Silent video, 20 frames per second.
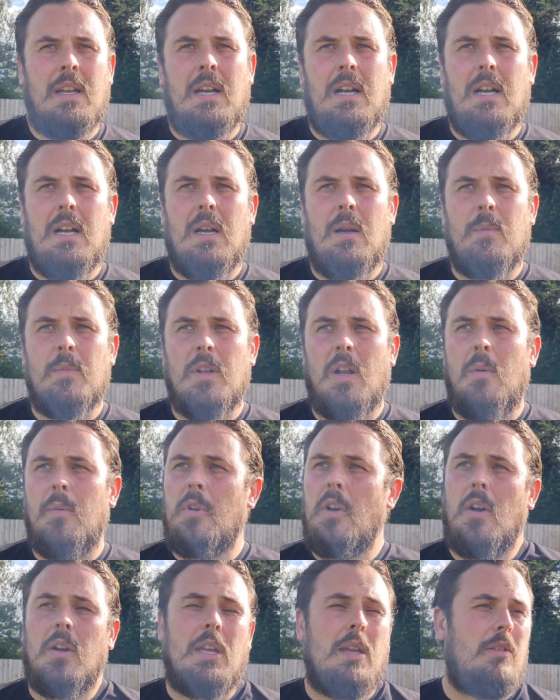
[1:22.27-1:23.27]
Um, you know, we've
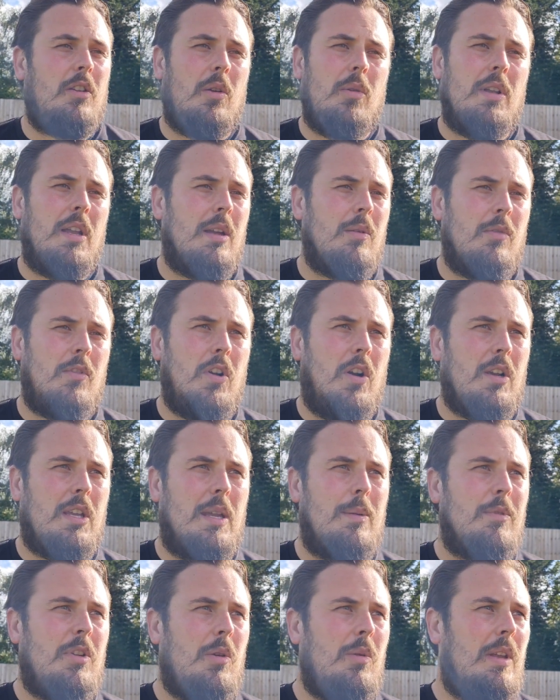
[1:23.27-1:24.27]
got to keep doing it. We've got to
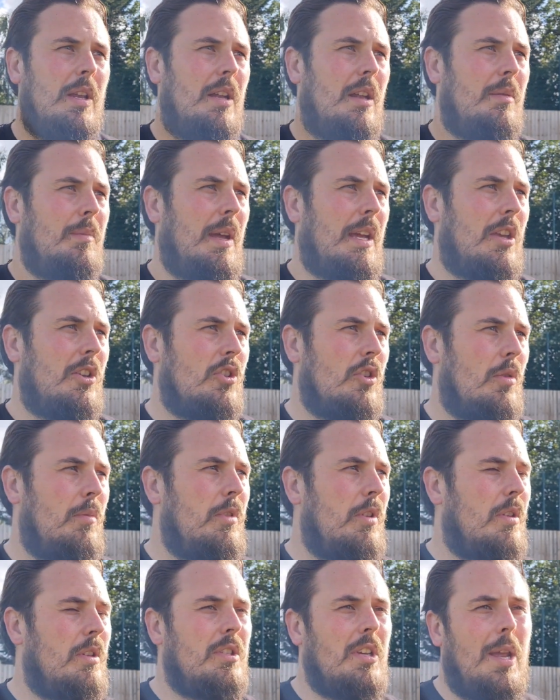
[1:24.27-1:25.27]
keep doing it and making sure we
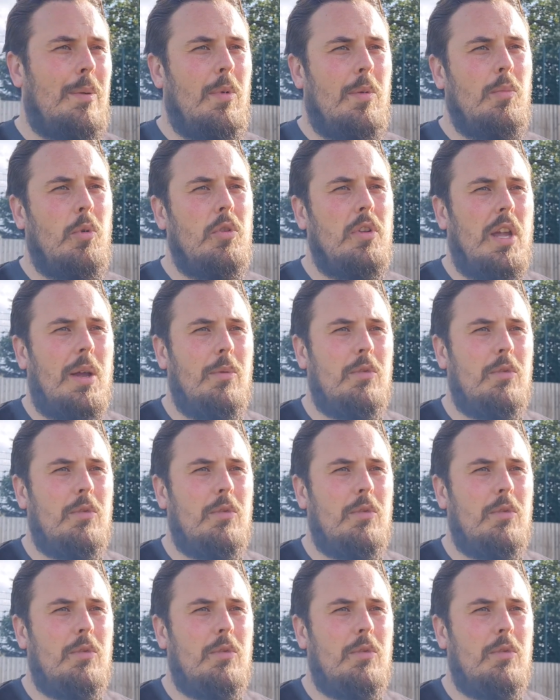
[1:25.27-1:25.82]
do the same on Monday,